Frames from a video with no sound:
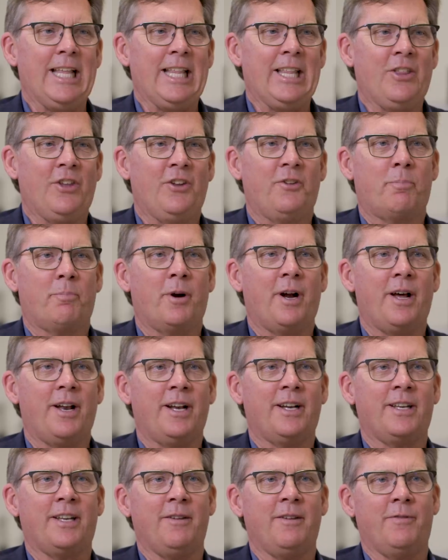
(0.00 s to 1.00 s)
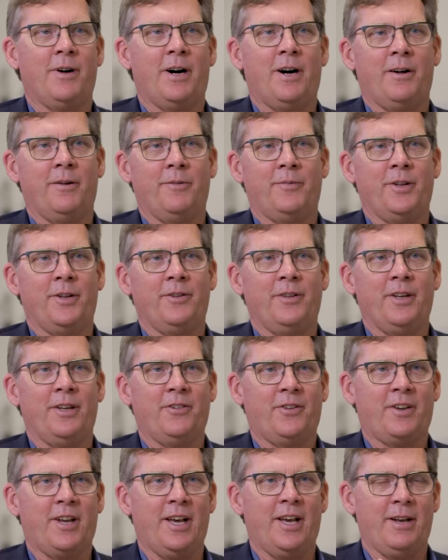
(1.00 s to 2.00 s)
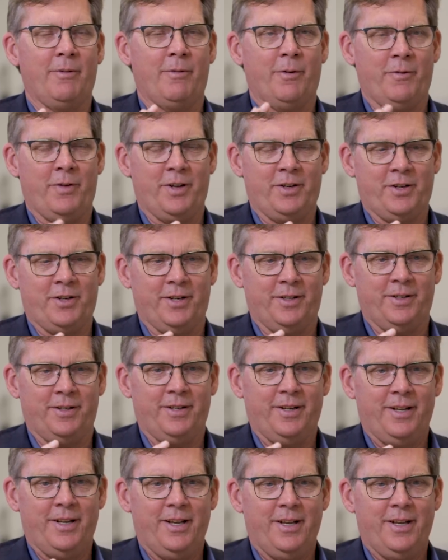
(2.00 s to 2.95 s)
This product evolved as kind of a vision